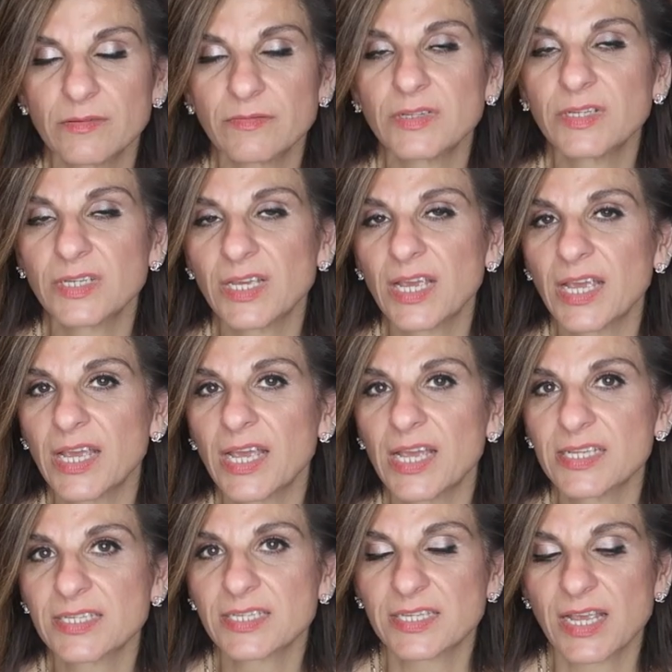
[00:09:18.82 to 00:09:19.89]
that, yeah, it
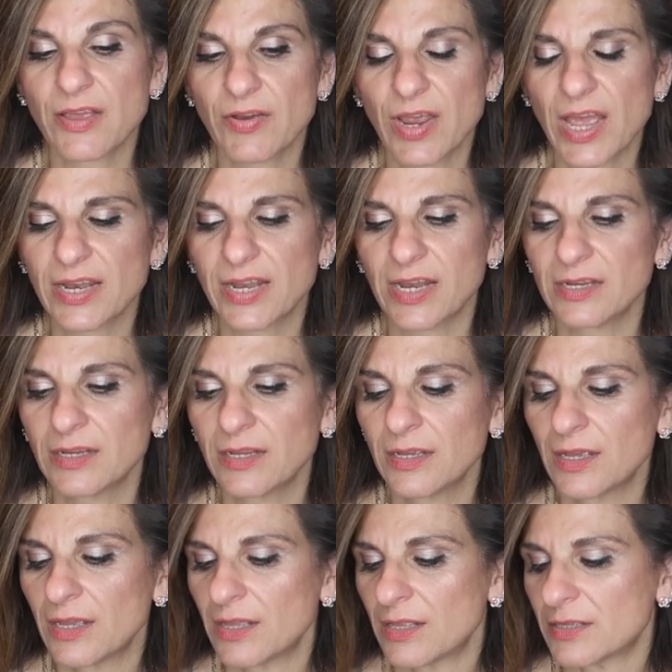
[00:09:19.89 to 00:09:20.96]
is scary. And then
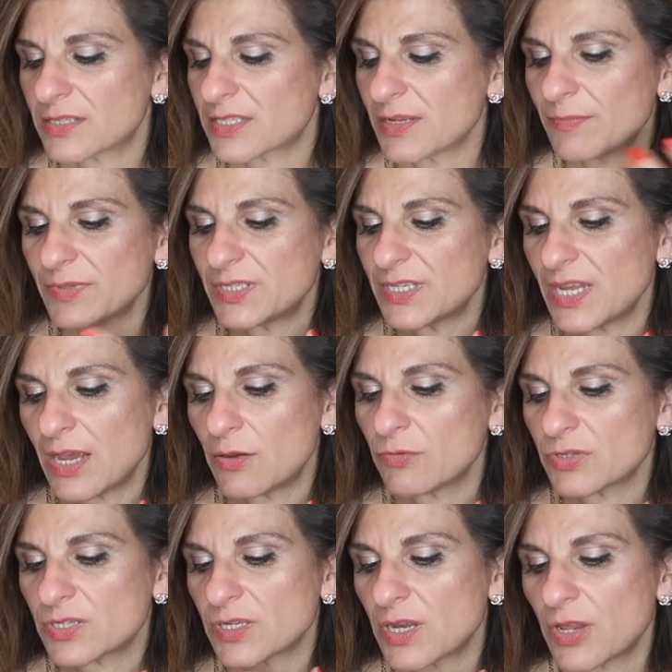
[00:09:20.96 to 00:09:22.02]
somebody
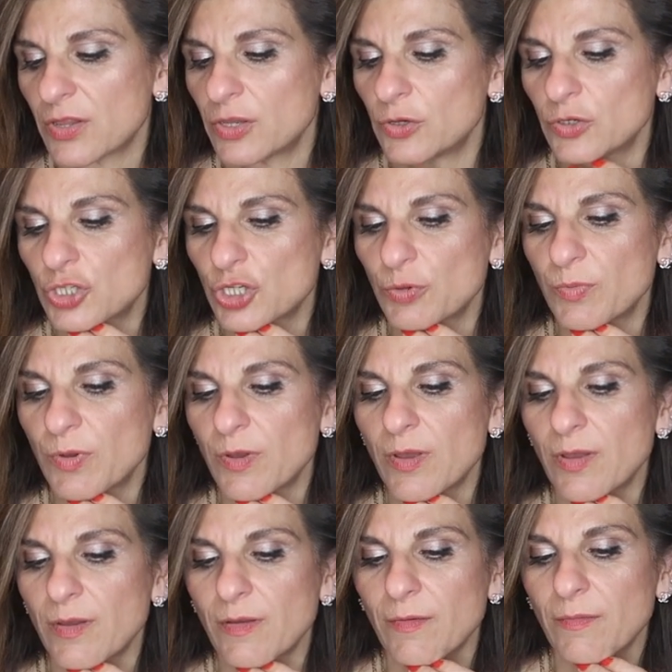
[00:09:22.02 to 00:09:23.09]
else, another
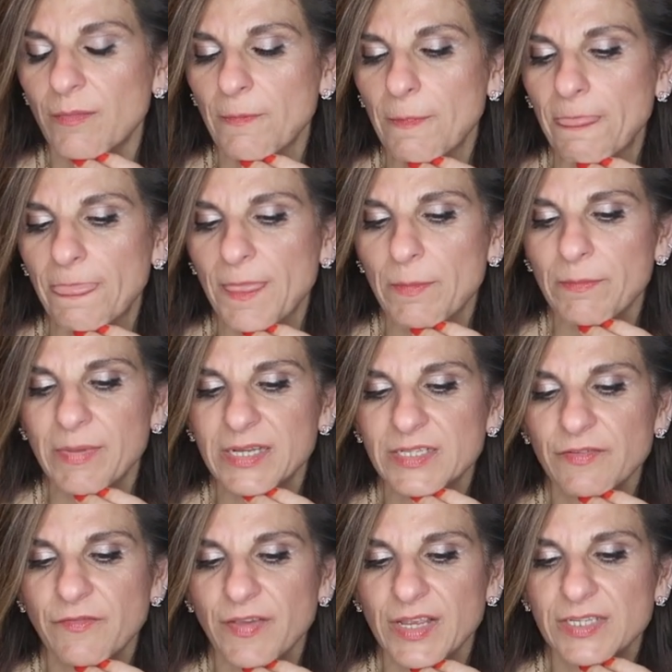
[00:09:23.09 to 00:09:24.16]
YouTuber, made a
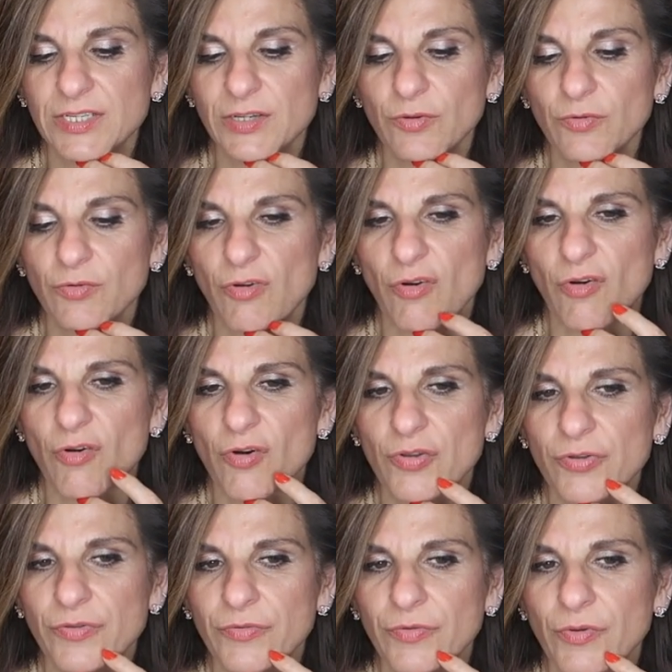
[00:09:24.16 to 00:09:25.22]
video
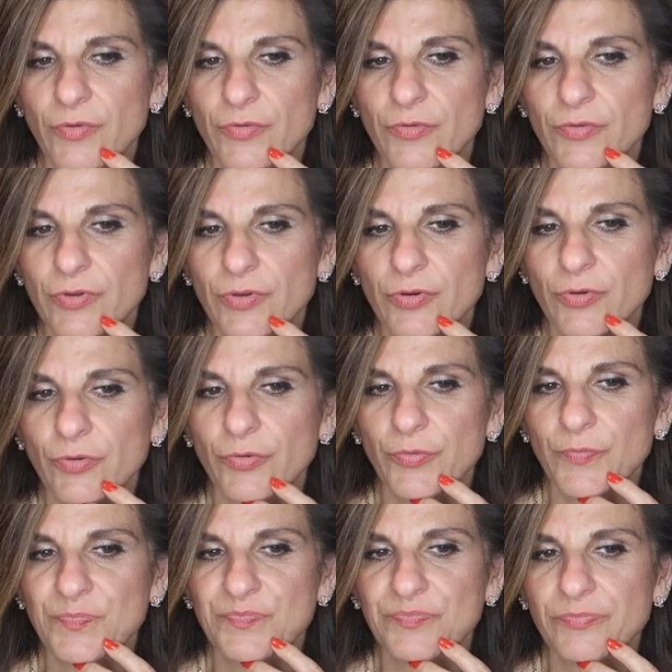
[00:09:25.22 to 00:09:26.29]
on, you
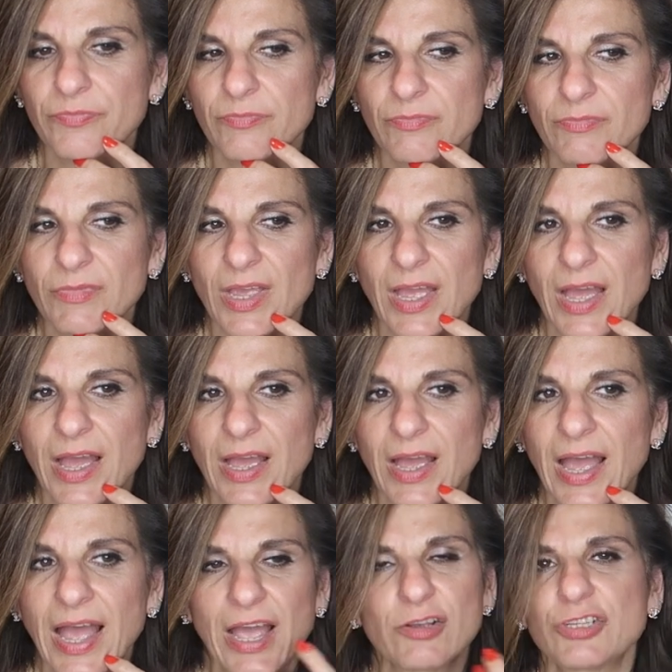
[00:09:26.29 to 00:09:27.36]
know,
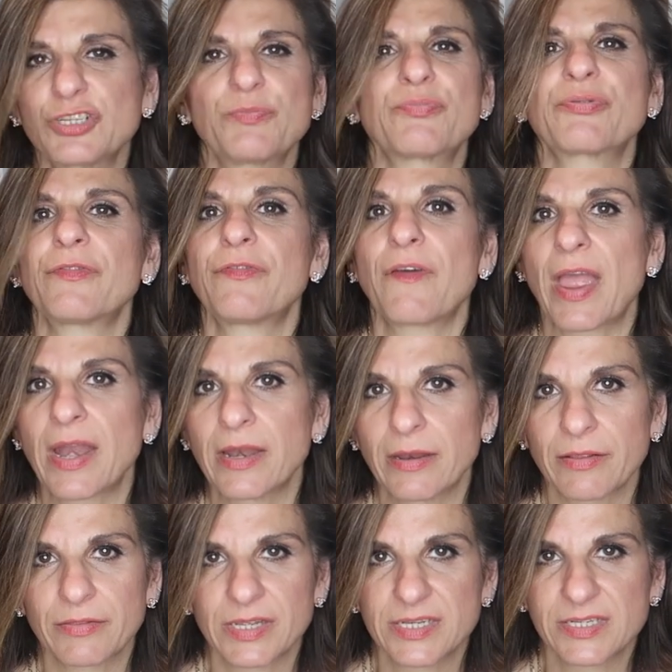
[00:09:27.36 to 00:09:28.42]
how to
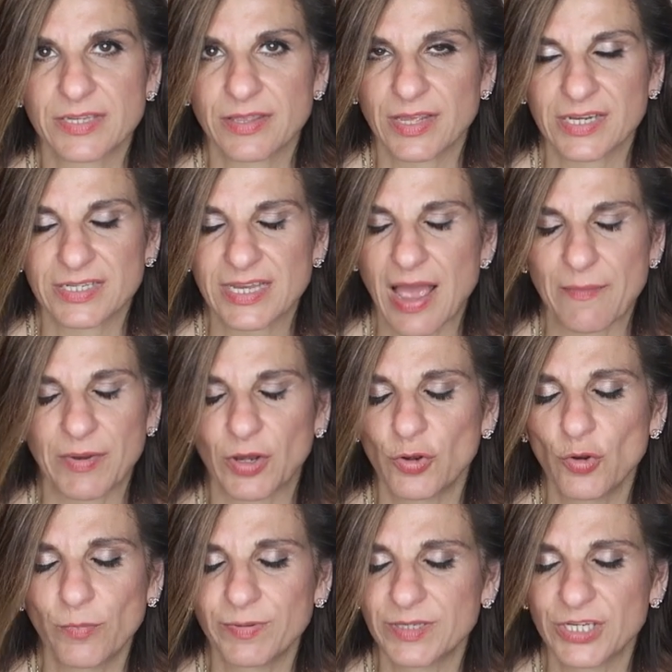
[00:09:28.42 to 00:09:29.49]
prevent these things happening.
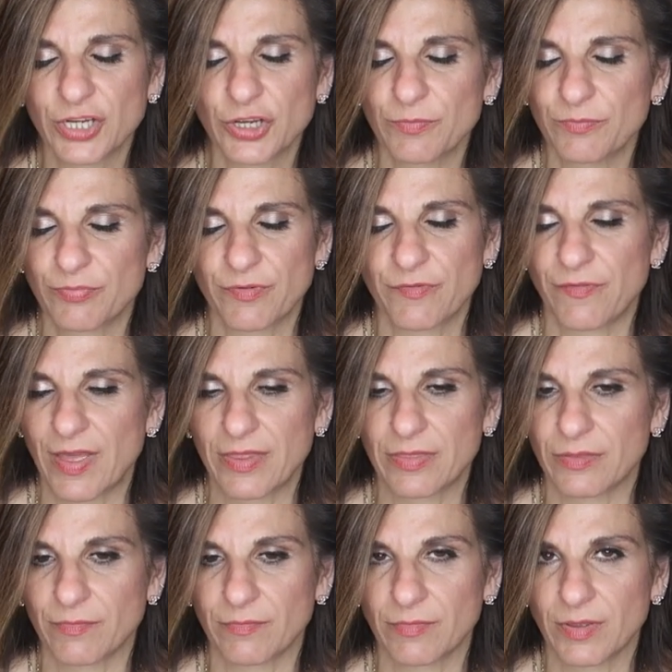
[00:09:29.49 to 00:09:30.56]
Nobody can prevent
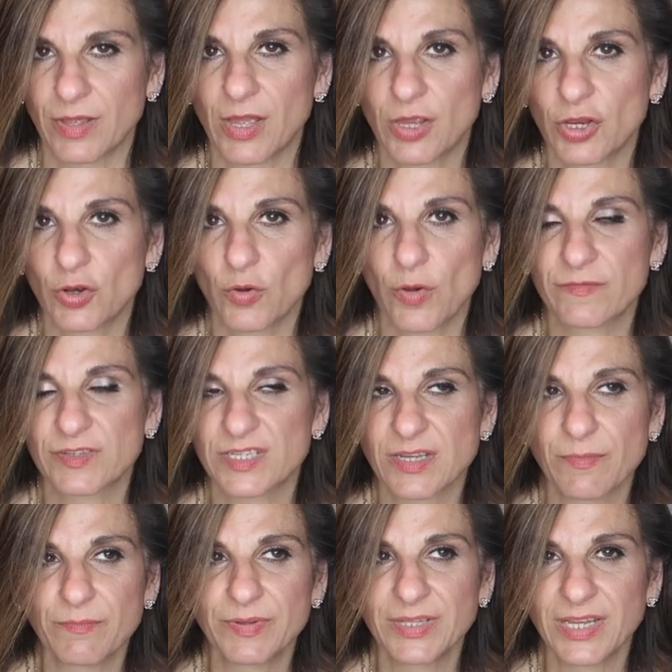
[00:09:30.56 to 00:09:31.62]
them. You know, if
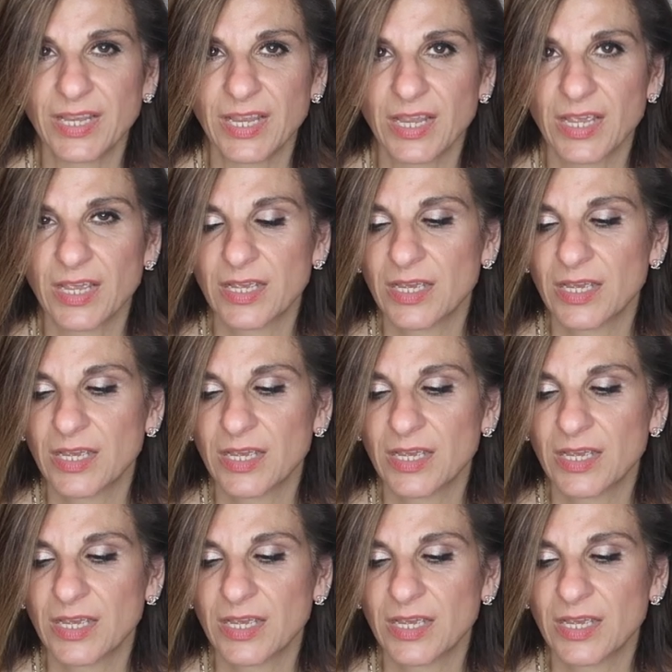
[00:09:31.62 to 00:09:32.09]
somebody